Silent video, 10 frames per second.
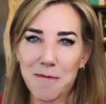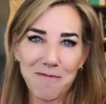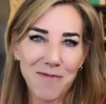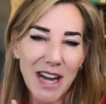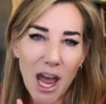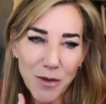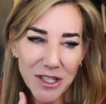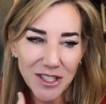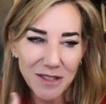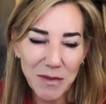then I would
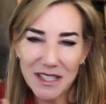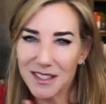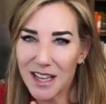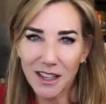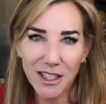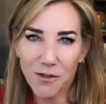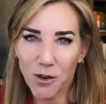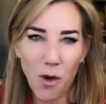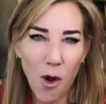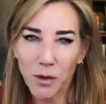just be settling
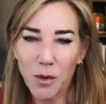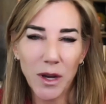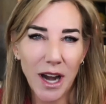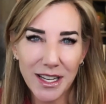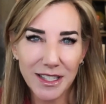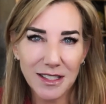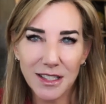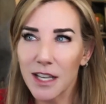for only what I could see.